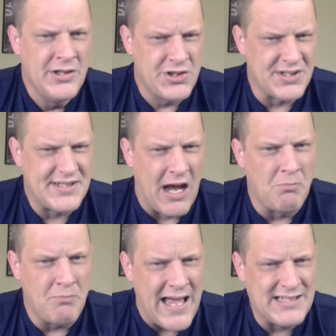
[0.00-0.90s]
just how
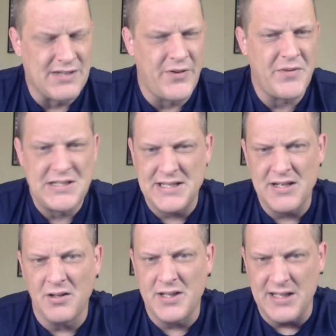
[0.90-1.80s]
massive of a
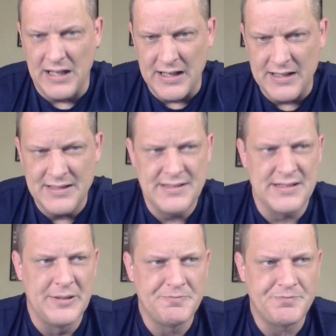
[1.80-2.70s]
deal he is.